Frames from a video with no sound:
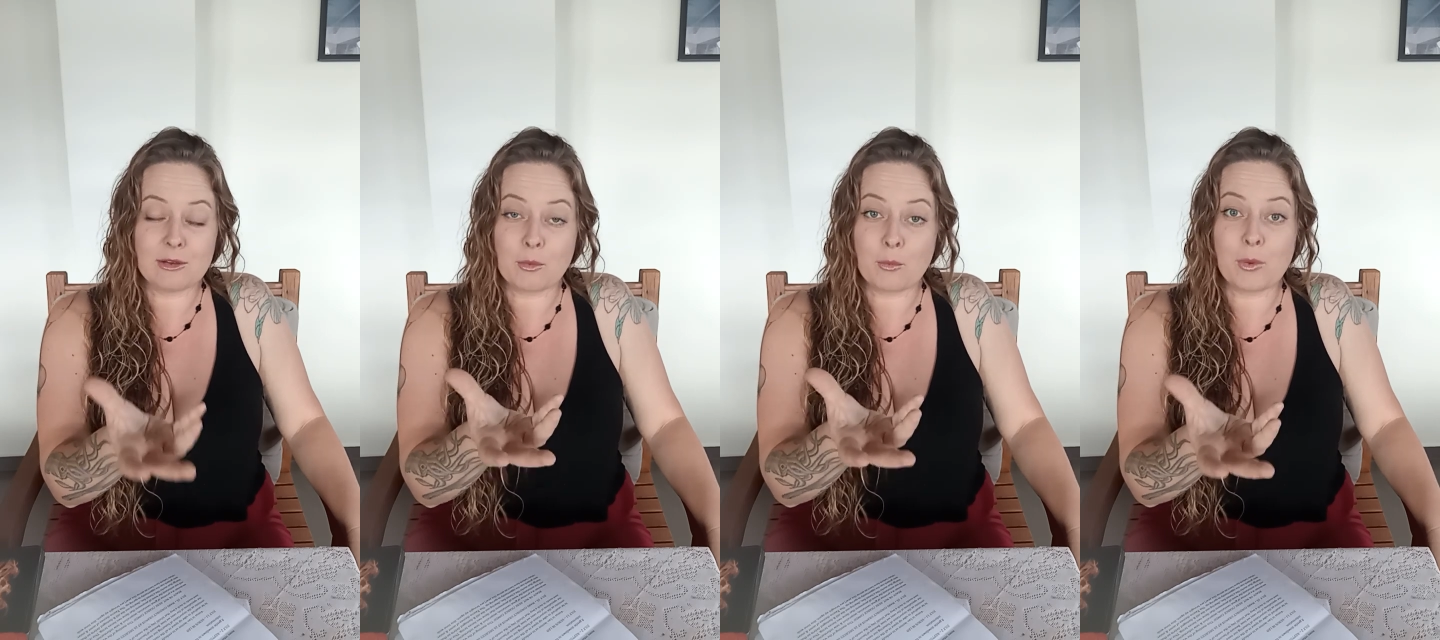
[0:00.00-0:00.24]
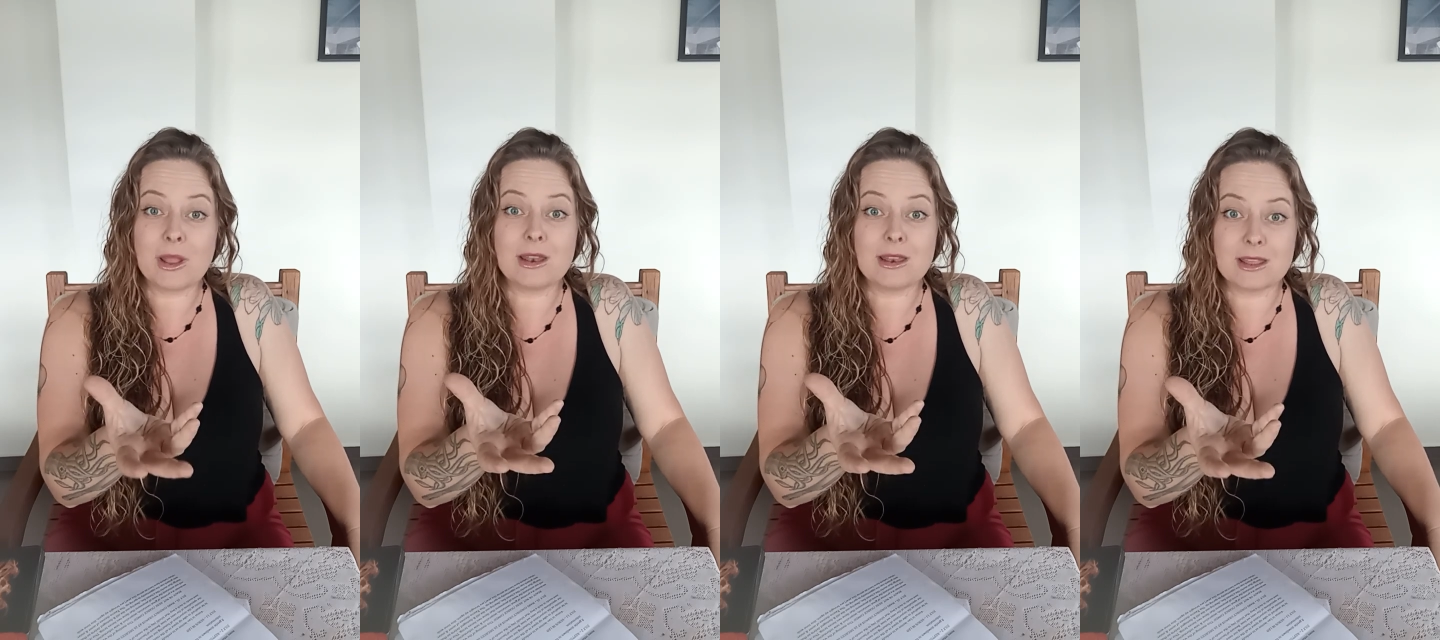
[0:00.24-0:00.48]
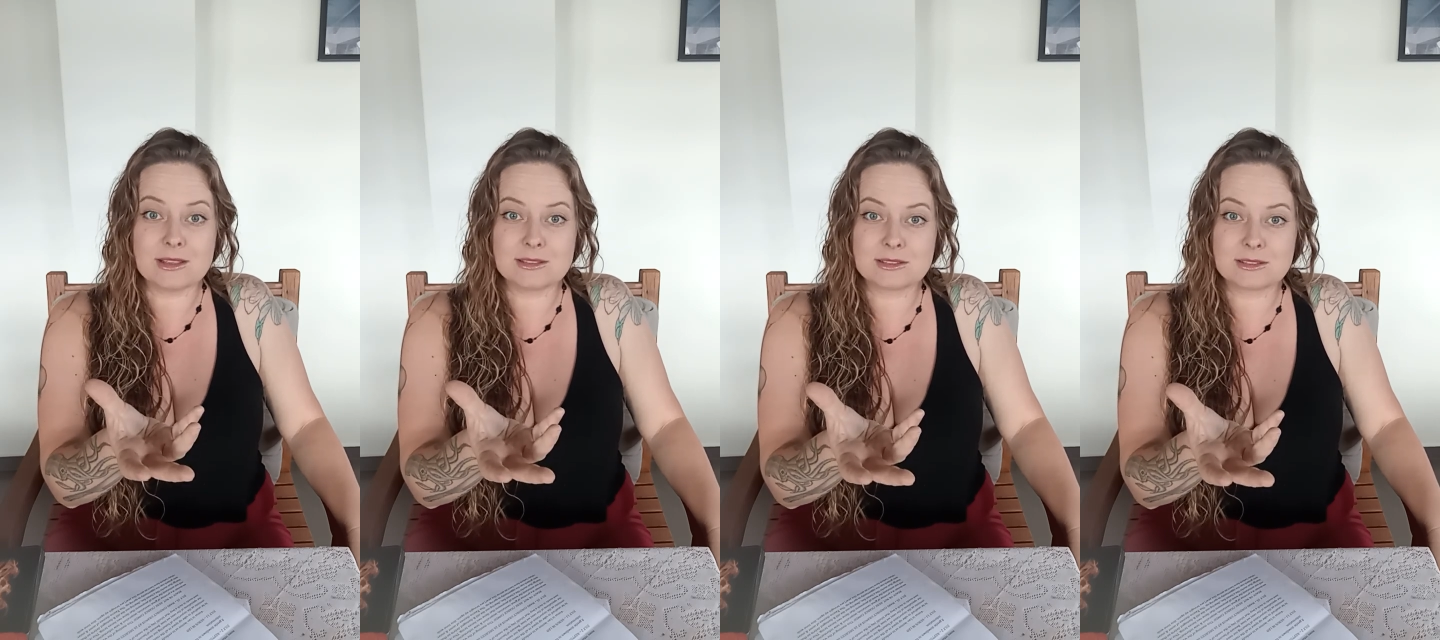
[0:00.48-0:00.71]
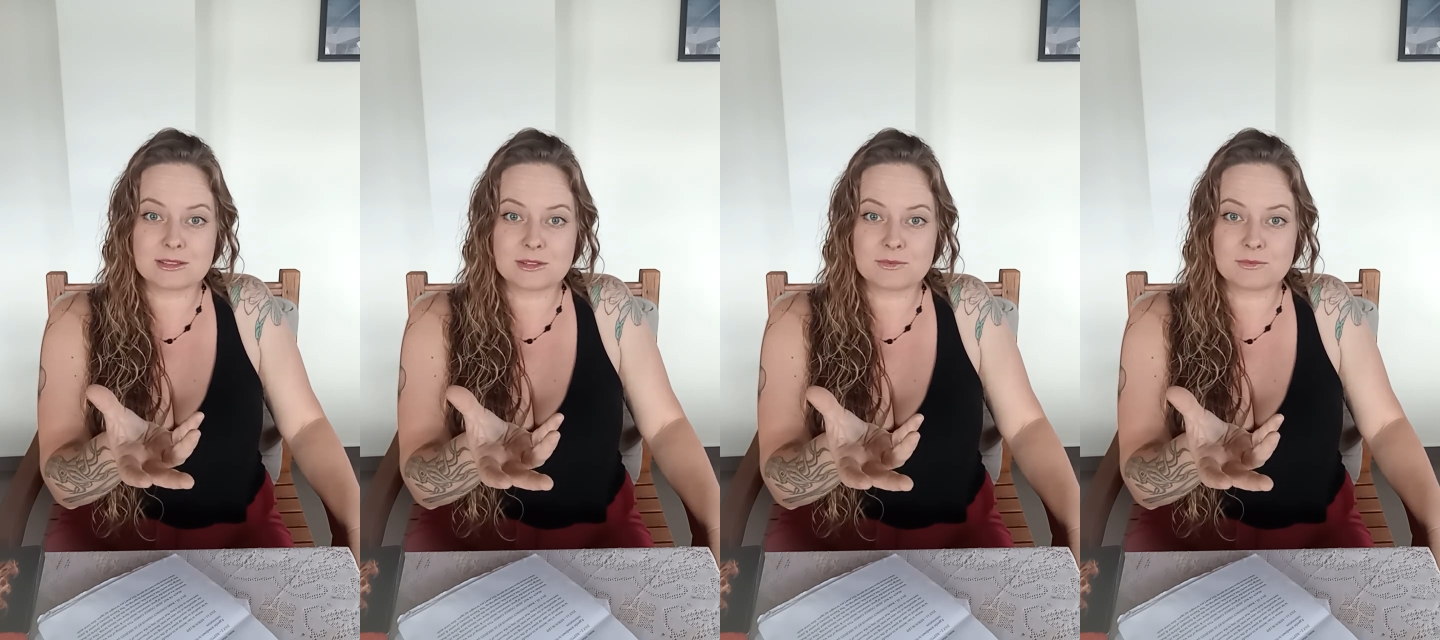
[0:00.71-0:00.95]

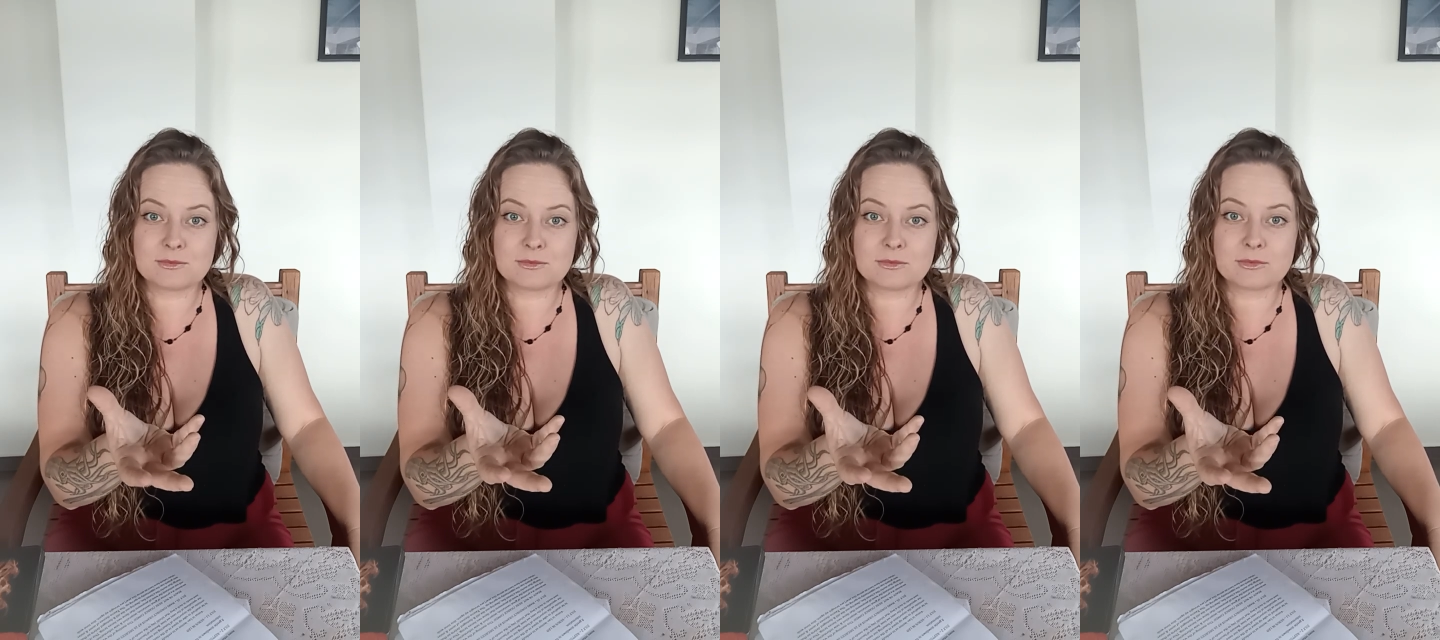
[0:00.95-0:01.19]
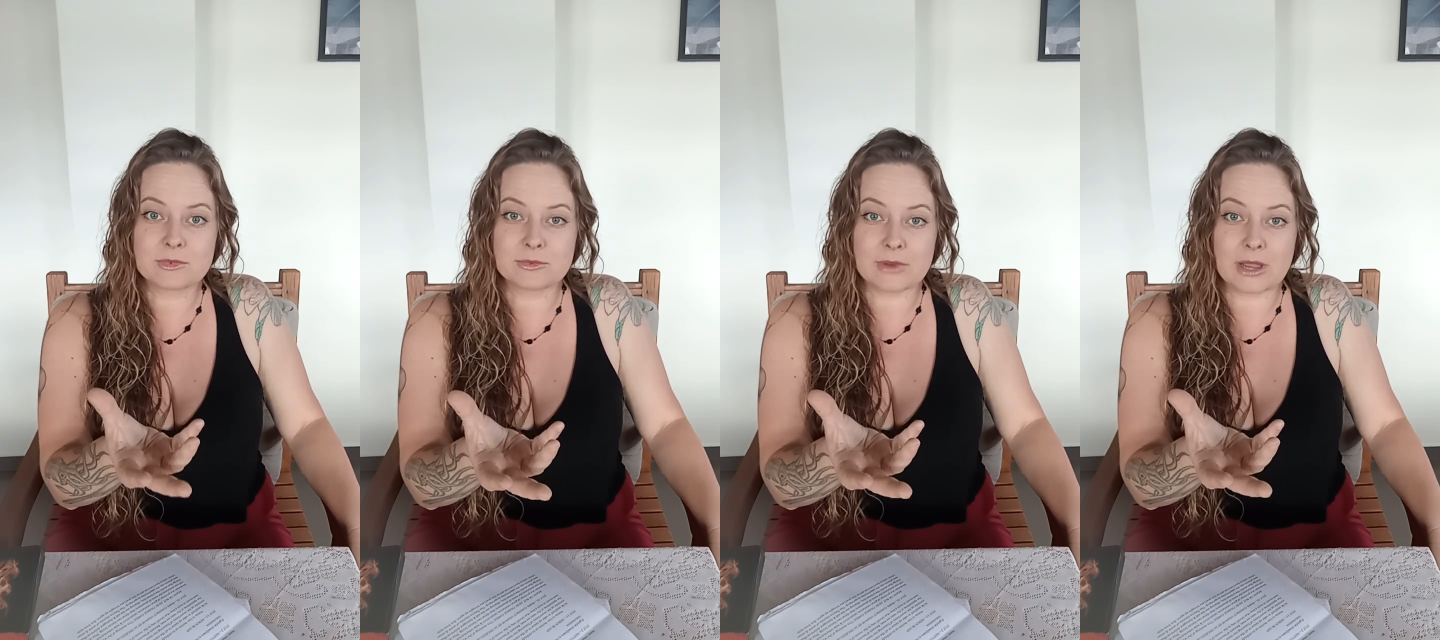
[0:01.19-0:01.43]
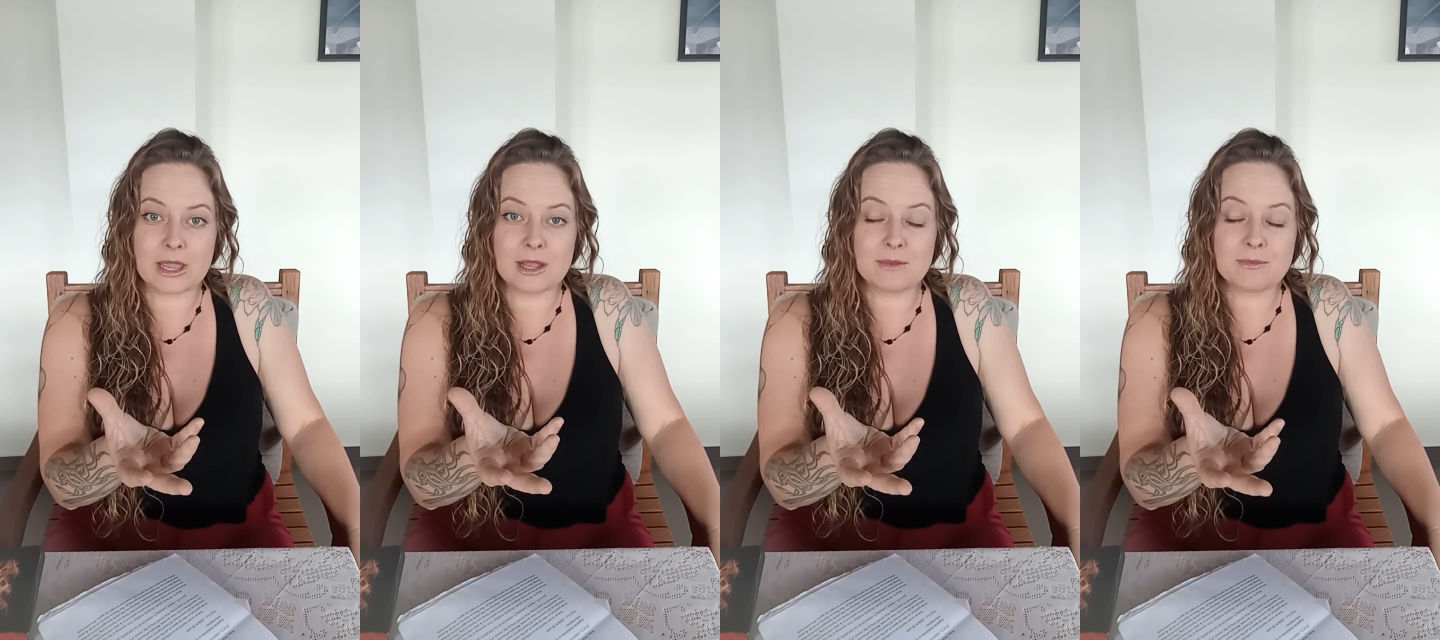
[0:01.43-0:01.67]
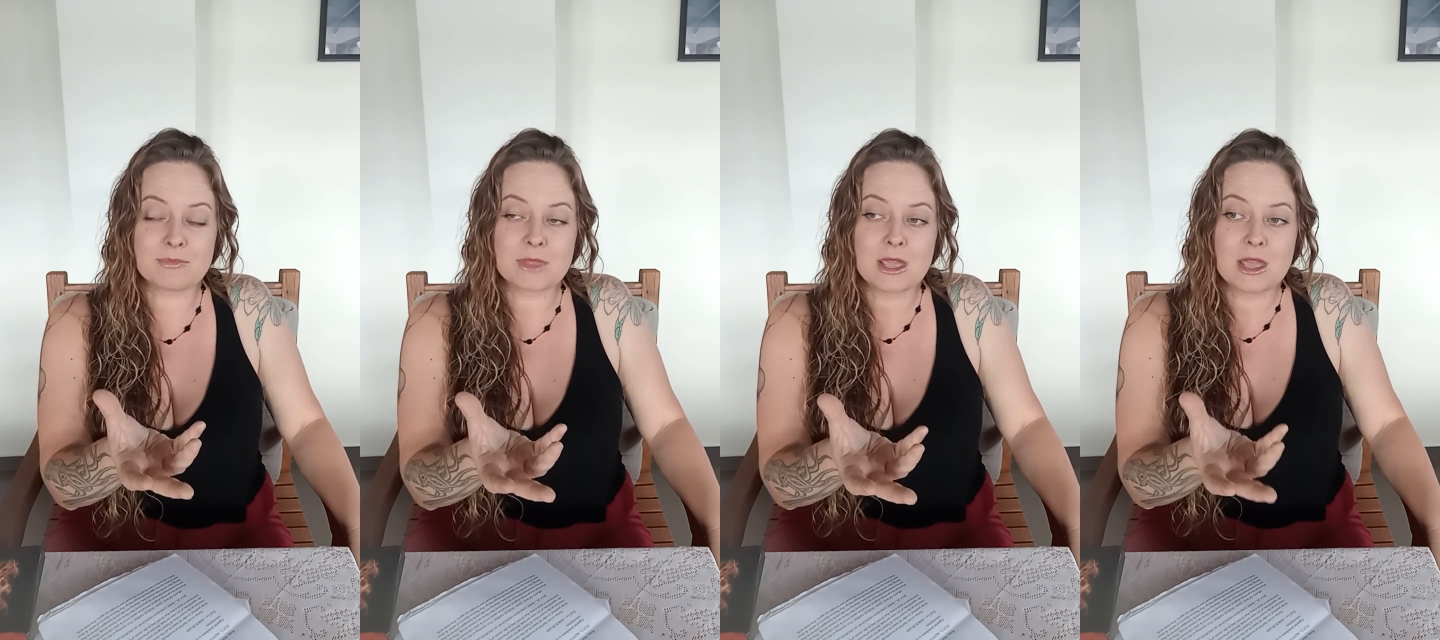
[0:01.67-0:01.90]
witnessed,
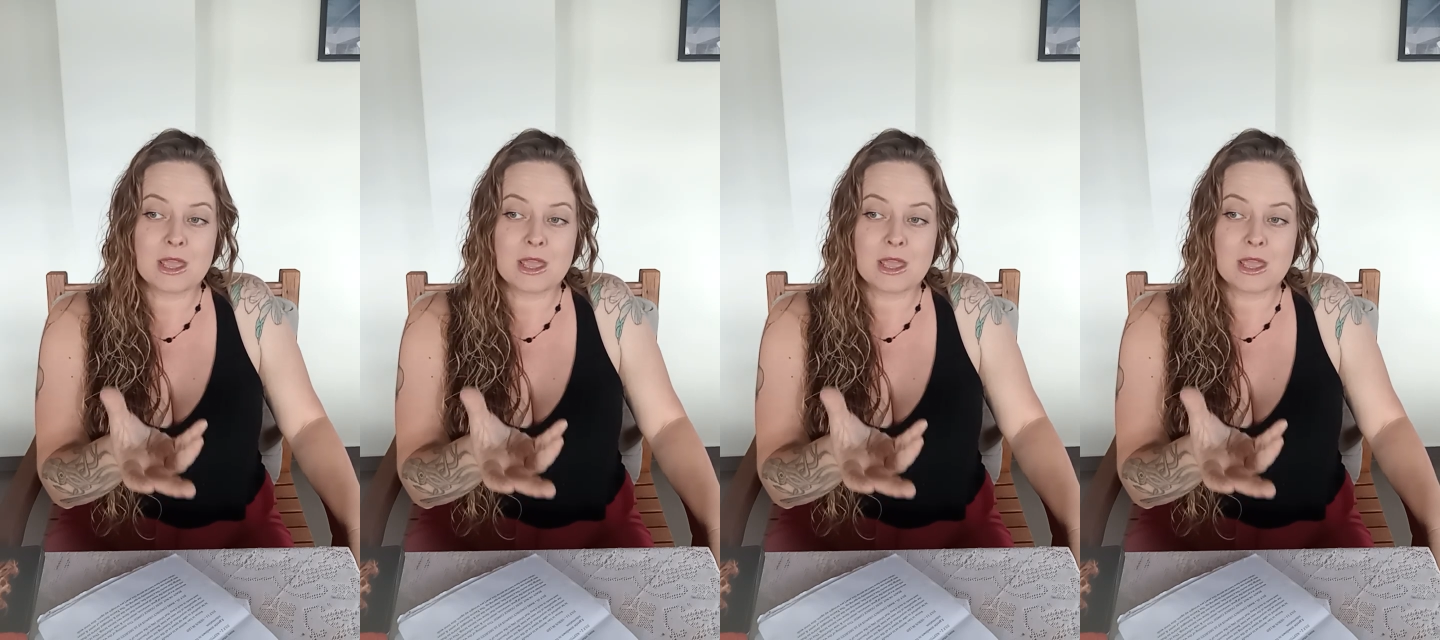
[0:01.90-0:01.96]
right?